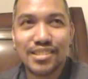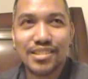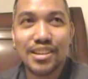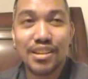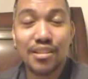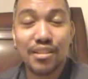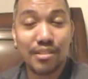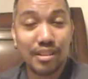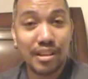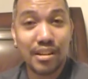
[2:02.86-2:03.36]
kind
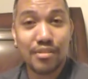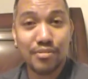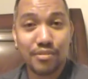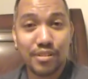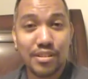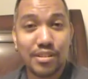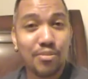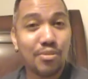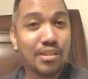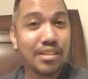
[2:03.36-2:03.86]
of kind of
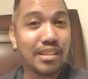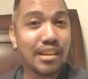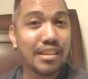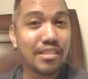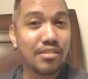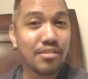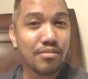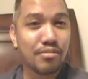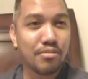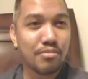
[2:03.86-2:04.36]
funny when they
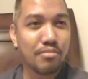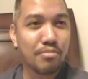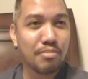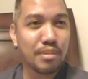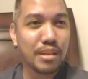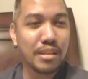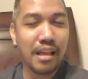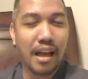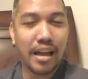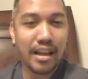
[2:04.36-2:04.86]

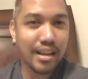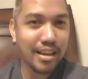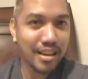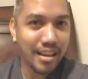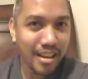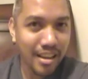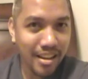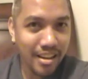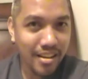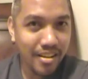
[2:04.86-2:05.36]
be like,
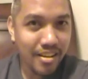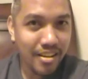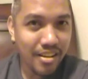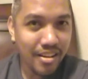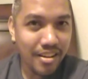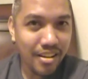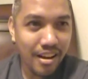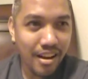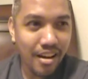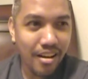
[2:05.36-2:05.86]

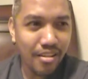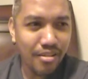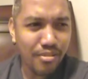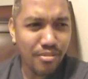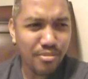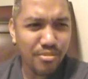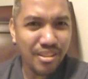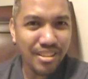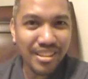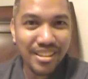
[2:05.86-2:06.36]
uh,
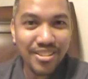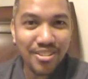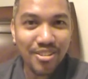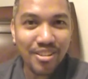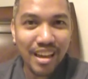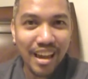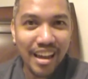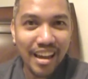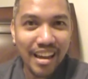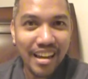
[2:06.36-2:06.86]
"Really, you're
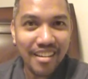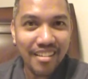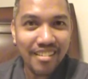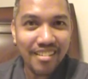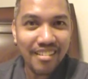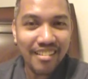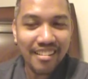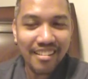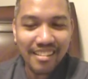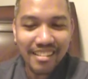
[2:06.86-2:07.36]
gay?"
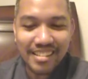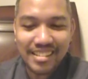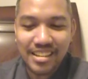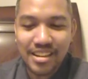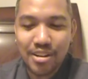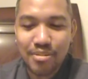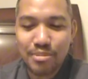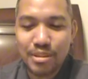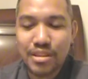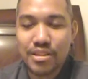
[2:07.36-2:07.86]
You
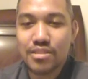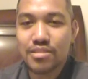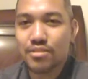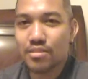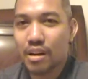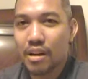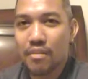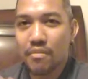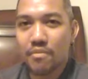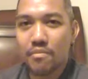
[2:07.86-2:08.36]
know, because
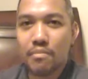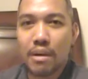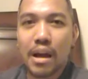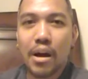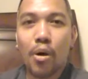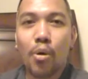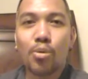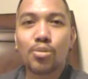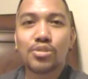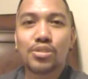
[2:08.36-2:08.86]
my
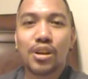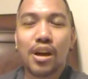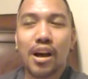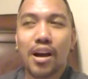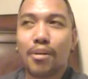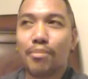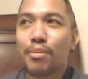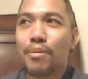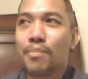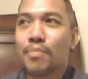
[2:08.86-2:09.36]
old
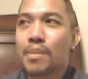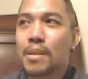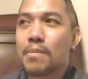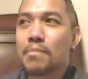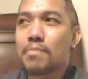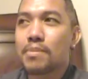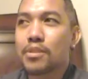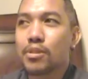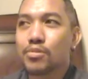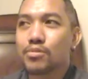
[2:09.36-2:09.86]
job,
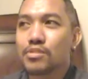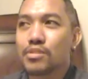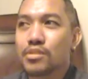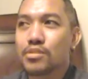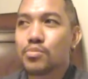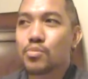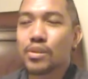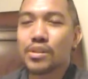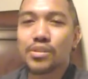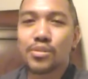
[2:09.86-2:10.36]
there was
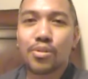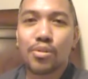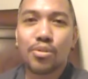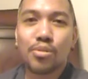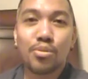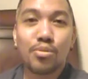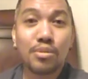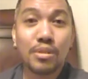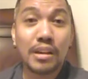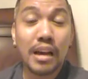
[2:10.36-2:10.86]
this one girl
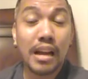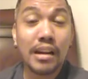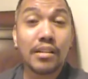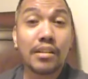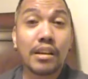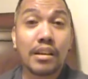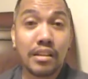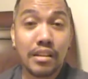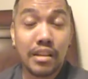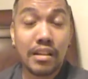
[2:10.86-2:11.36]
who kind of
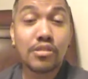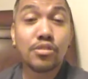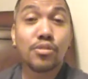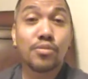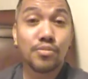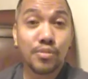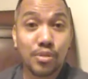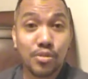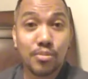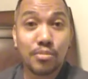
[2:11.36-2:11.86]

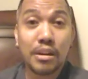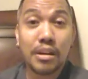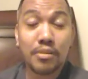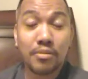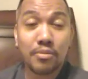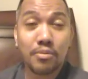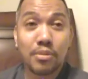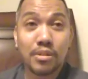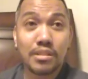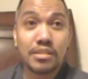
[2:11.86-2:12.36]
interviewed me,
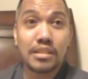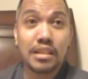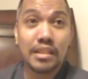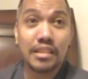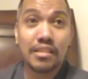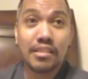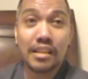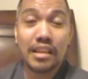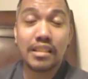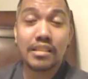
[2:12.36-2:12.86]
was in,
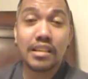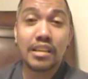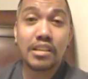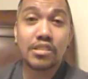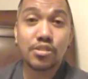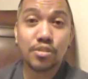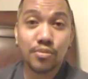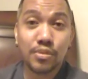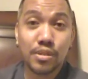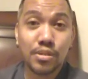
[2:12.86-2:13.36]
in the
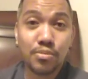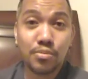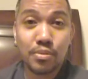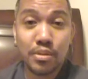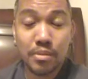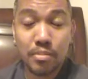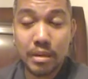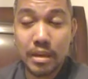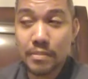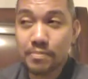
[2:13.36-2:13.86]
interview
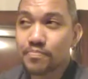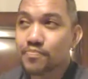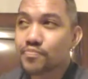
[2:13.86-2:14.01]
with me,